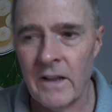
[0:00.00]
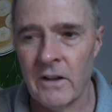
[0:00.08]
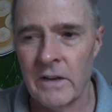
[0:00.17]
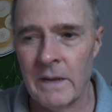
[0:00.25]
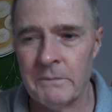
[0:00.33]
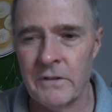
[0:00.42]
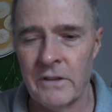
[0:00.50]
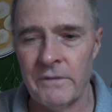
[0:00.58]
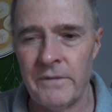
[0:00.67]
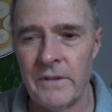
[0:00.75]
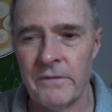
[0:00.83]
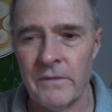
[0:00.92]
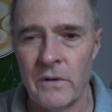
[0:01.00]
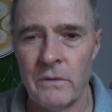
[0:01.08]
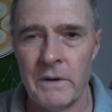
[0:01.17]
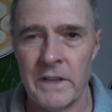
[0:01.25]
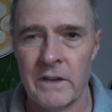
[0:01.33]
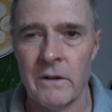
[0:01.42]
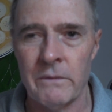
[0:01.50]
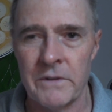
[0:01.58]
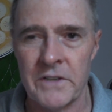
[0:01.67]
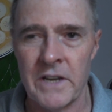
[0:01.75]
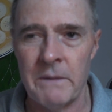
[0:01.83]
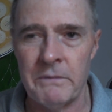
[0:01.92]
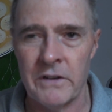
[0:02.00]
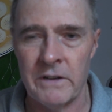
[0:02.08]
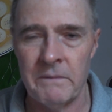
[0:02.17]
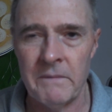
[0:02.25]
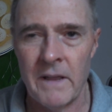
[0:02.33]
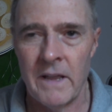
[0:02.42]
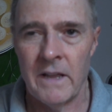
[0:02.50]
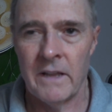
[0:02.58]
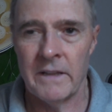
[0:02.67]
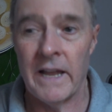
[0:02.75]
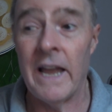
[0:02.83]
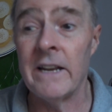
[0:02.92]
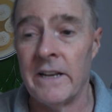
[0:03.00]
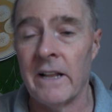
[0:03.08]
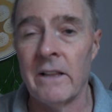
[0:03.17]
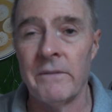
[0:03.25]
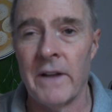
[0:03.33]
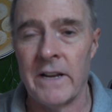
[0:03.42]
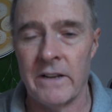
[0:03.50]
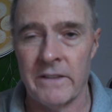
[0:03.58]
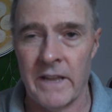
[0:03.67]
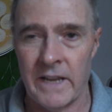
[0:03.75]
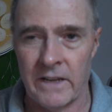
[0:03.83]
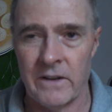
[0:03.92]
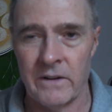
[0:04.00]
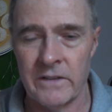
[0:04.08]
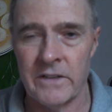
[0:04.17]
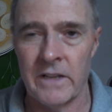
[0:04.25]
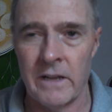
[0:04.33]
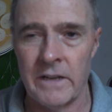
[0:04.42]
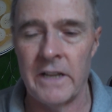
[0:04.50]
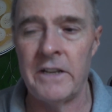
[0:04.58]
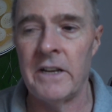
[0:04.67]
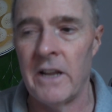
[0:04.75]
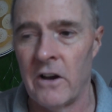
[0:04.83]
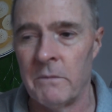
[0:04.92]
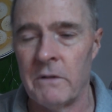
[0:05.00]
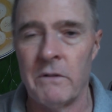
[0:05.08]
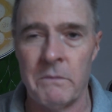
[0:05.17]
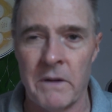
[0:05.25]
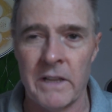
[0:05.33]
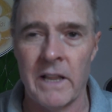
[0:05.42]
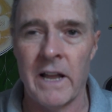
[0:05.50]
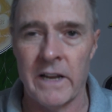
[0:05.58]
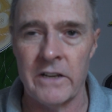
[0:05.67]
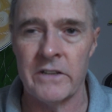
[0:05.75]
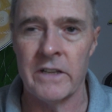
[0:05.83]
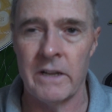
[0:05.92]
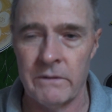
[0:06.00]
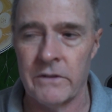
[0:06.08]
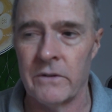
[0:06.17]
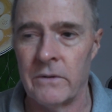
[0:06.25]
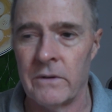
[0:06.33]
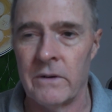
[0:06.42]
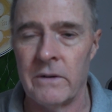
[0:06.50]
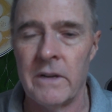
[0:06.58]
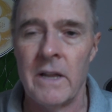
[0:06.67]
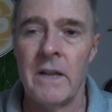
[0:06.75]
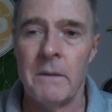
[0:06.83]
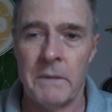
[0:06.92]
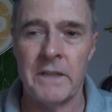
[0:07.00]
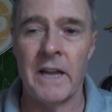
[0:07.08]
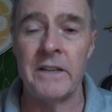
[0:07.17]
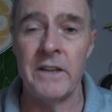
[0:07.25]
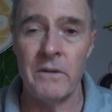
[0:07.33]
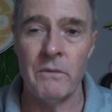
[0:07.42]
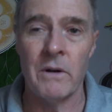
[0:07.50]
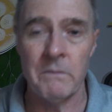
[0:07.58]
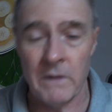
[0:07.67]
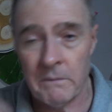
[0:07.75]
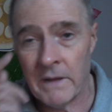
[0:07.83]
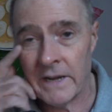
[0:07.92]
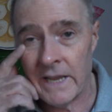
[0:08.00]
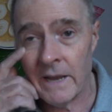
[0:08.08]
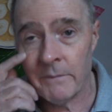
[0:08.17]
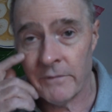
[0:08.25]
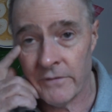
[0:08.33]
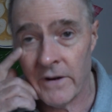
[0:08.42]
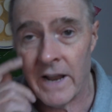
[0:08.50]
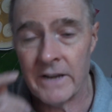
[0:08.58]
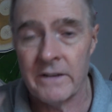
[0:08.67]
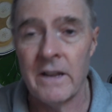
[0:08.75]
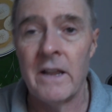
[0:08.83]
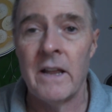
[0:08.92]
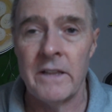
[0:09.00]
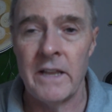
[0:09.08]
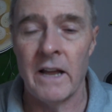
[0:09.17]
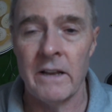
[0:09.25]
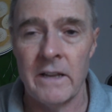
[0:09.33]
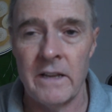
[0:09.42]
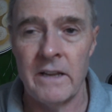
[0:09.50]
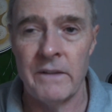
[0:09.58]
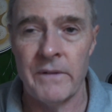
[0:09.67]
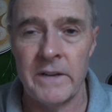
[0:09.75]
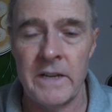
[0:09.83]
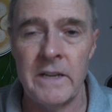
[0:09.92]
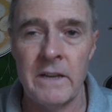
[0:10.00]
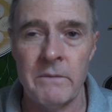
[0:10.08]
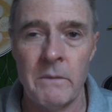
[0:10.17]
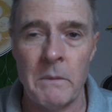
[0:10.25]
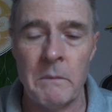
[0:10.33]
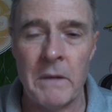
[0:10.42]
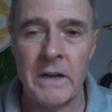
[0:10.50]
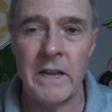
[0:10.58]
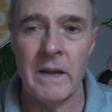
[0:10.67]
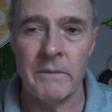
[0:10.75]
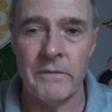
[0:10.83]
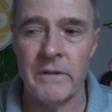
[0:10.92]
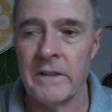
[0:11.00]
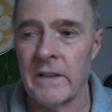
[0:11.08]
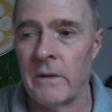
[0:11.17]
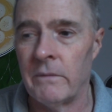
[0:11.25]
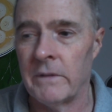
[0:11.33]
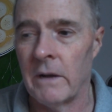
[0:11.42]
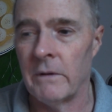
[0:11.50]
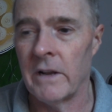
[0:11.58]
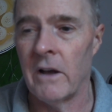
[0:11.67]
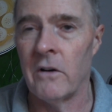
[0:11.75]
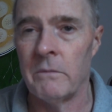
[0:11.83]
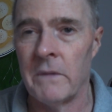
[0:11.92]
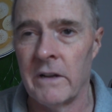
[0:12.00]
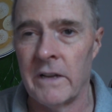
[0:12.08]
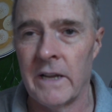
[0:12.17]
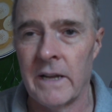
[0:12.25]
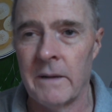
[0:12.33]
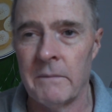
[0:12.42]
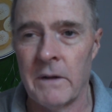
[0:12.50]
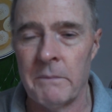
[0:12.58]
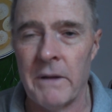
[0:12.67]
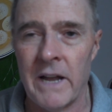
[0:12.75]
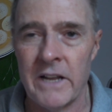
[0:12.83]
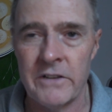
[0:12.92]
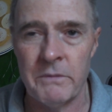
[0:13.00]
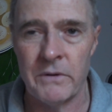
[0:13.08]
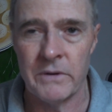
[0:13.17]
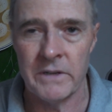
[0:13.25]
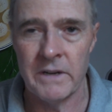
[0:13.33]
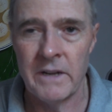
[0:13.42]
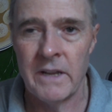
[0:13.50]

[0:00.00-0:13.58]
got up to the 5th floor where they got reception. They had an elevator, thank God, so and they did help me with my luggage, so that was all good. But they did want my money up front. If I didn't give them my money up front, they would hold my passport.